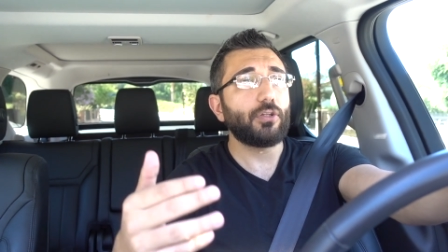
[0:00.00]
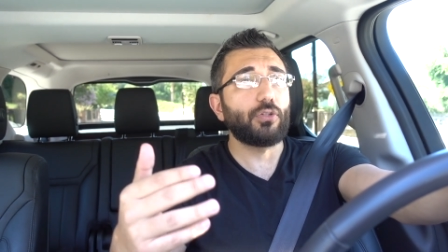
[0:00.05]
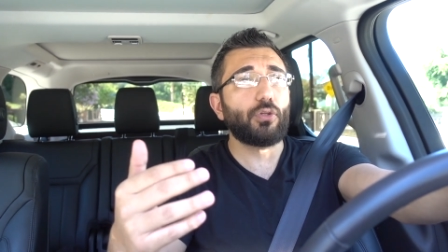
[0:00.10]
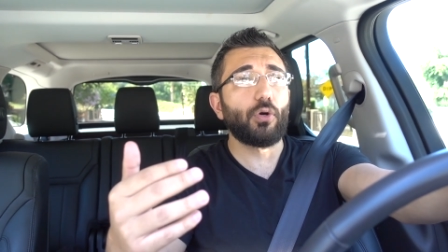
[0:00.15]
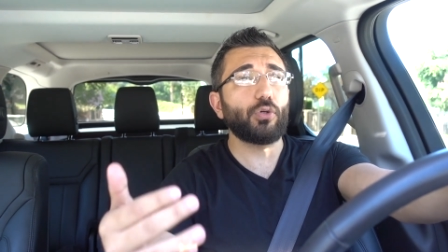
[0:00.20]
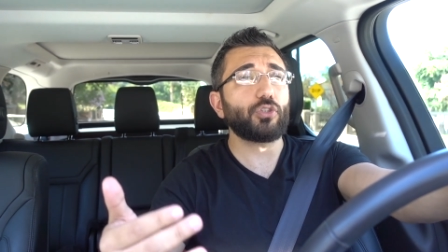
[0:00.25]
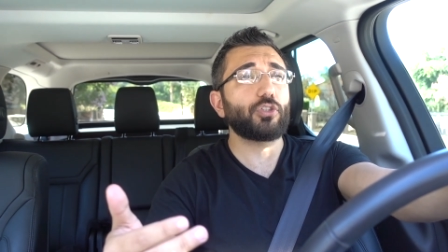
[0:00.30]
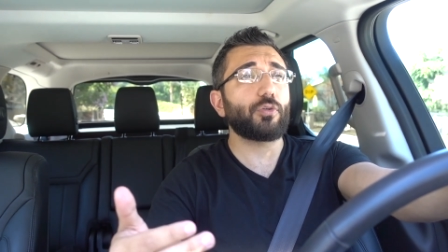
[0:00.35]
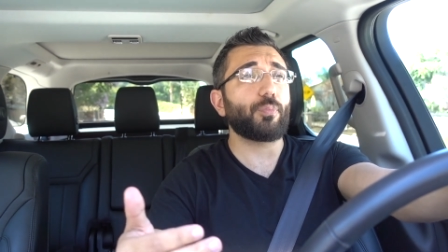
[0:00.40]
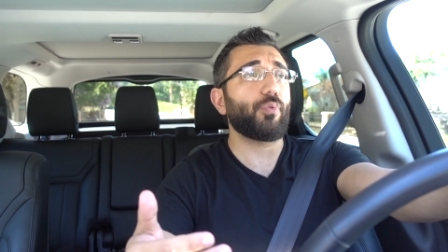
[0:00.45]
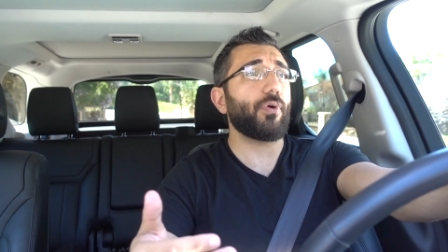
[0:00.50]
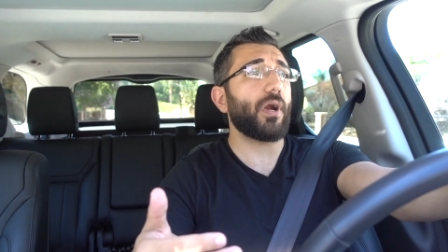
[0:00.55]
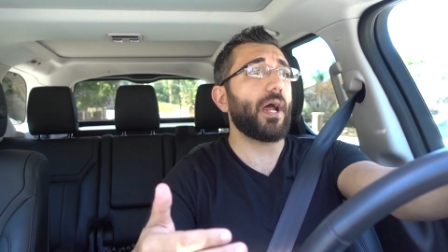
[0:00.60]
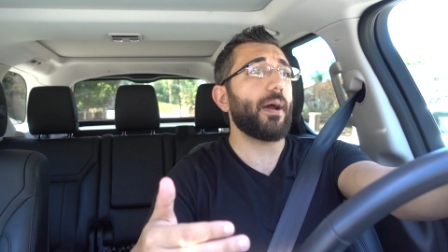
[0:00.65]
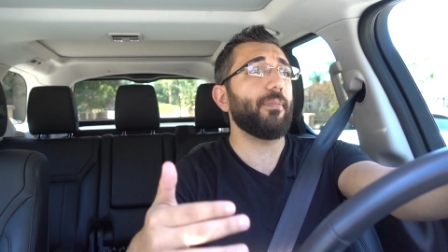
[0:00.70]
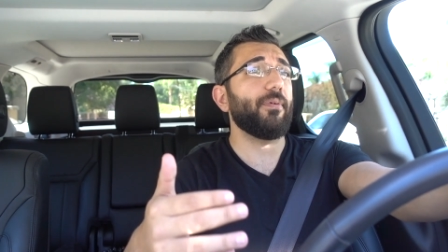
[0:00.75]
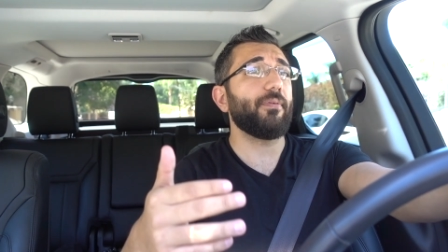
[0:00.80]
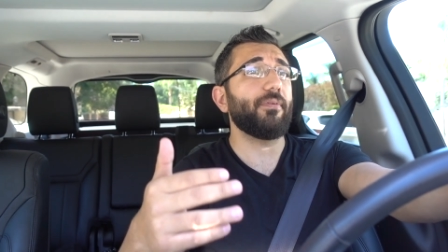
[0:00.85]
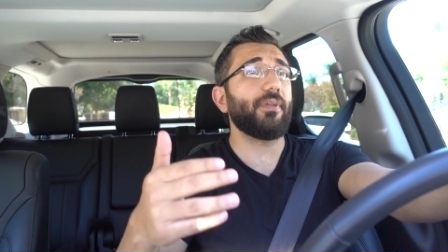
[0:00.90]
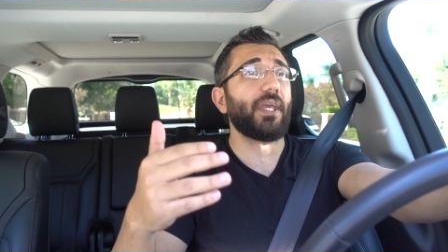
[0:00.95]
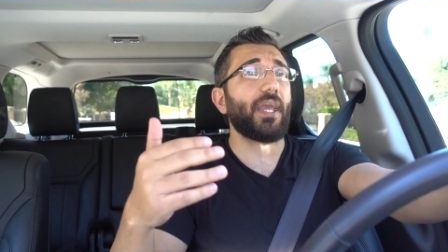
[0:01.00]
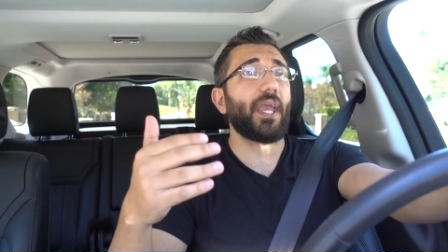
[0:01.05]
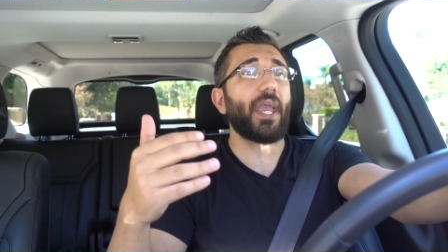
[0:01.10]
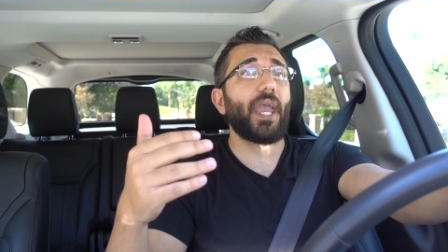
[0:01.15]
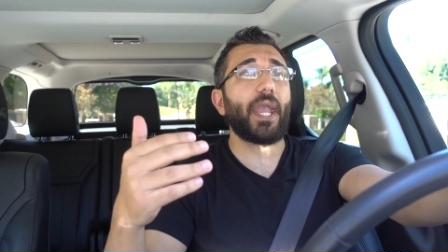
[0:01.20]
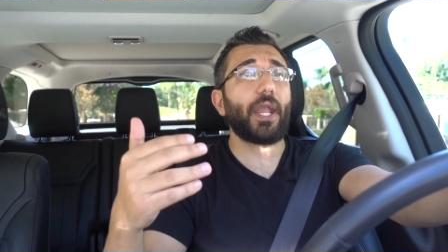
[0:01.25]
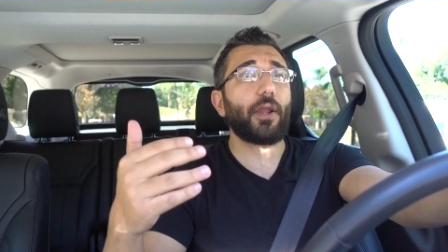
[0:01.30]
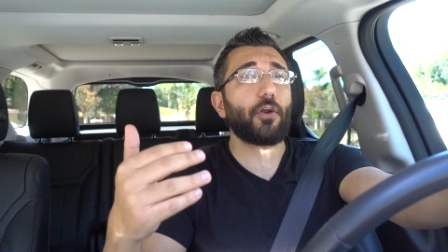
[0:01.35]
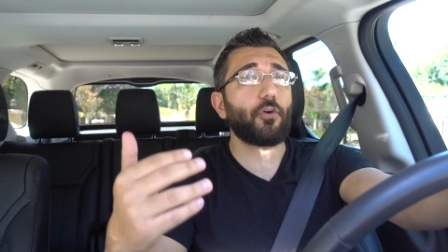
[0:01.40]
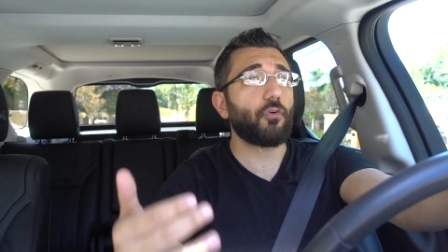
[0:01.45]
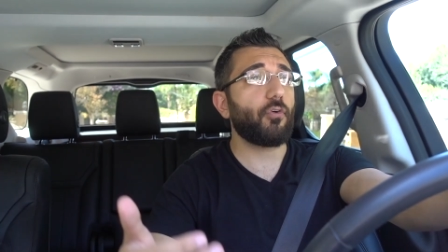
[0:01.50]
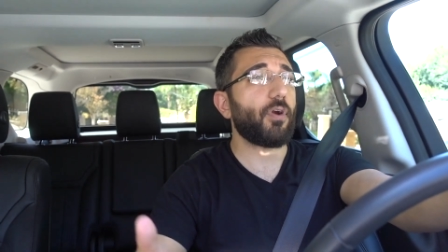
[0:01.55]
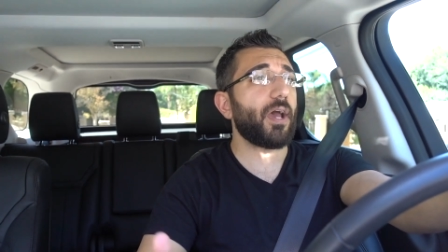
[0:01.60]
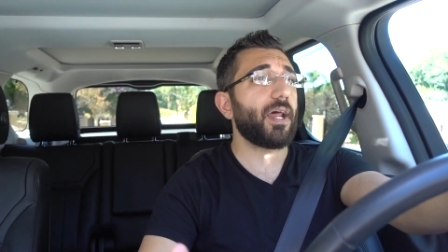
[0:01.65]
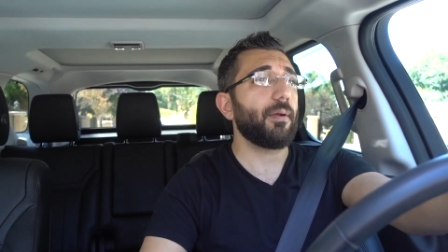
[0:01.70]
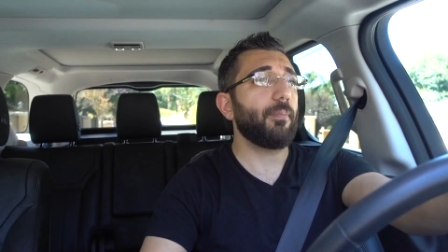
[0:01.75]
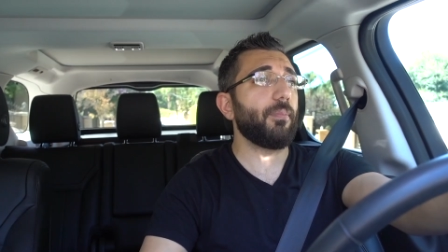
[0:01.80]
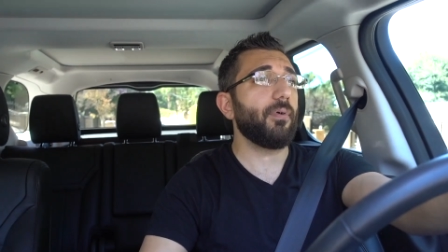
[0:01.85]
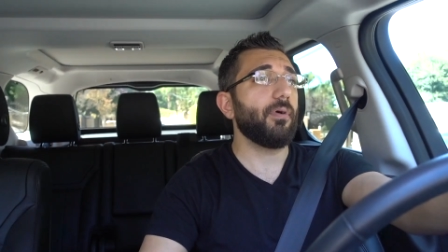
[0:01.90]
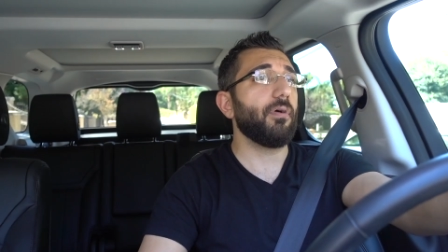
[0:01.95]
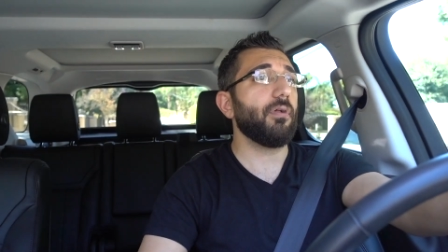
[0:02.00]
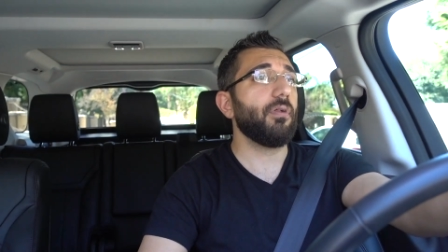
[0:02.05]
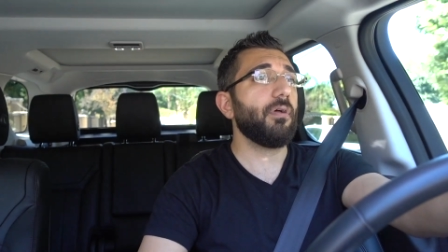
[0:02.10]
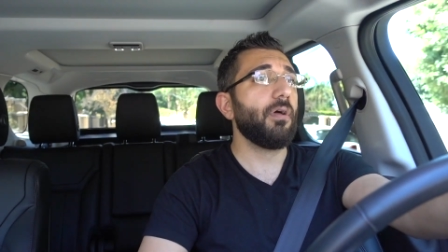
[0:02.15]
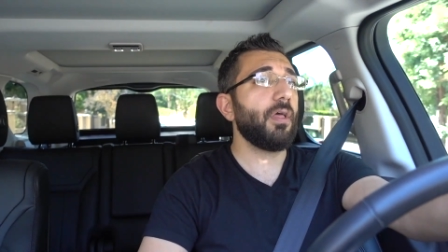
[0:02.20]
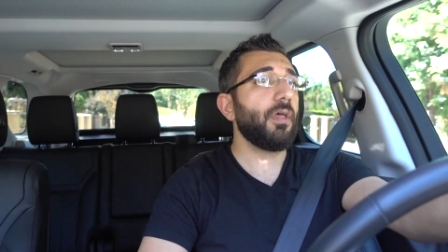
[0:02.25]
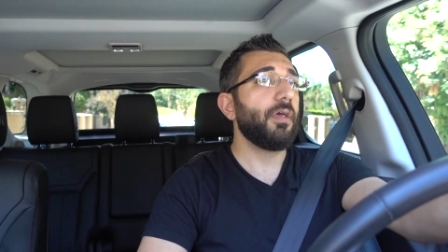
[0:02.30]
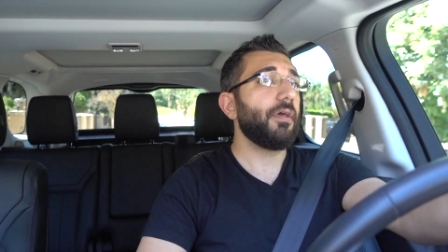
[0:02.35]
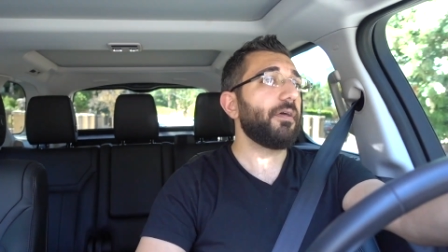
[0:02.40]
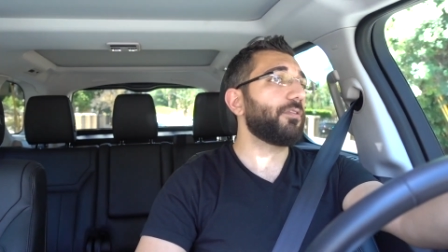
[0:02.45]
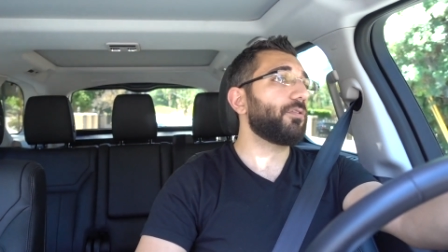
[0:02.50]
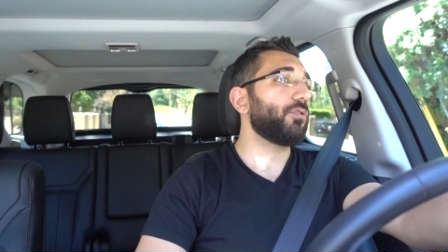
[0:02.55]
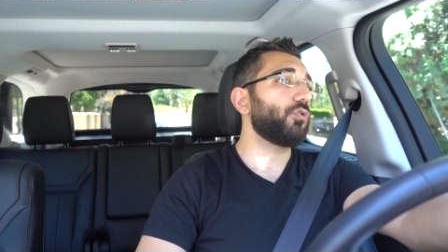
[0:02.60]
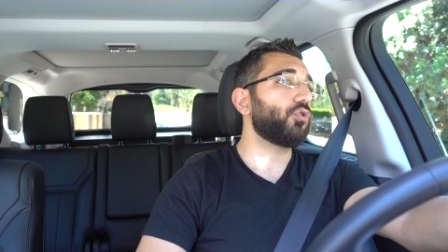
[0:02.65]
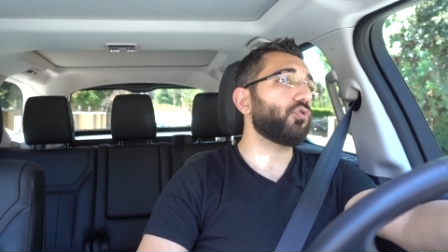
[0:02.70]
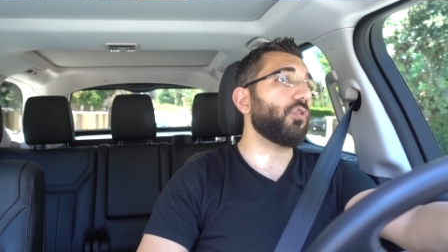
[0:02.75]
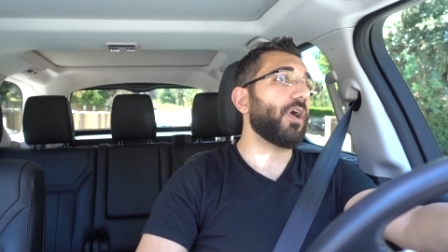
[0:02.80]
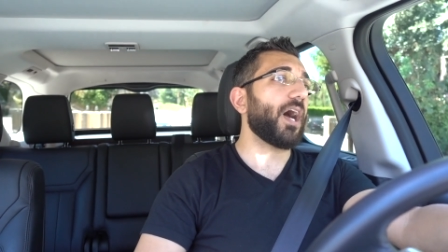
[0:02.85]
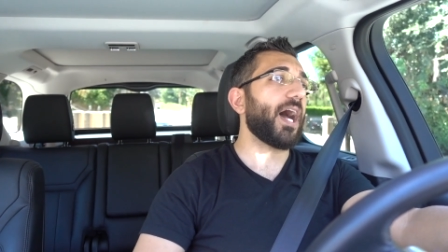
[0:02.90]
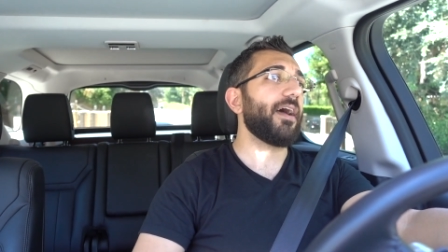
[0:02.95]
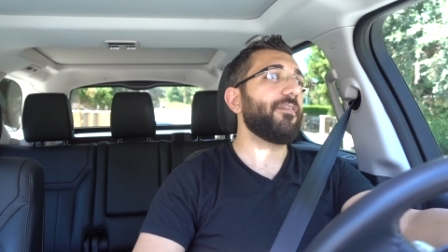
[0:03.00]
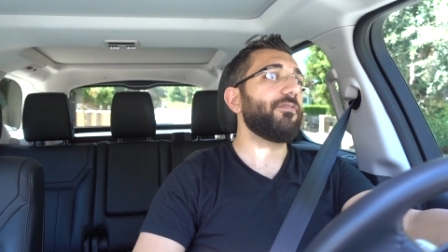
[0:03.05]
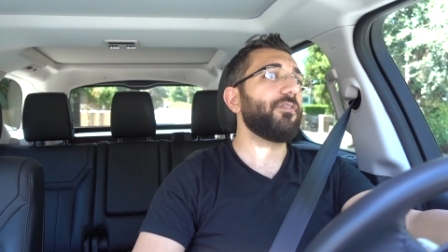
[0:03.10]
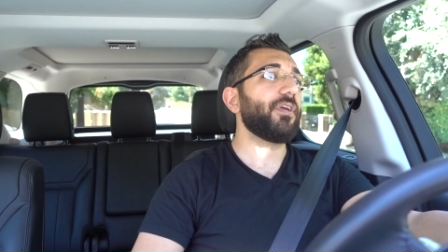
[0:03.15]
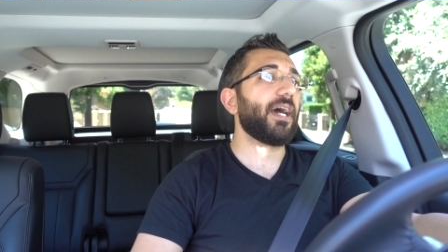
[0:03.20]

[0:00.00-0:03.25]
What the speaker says: those are probably incredible to drive.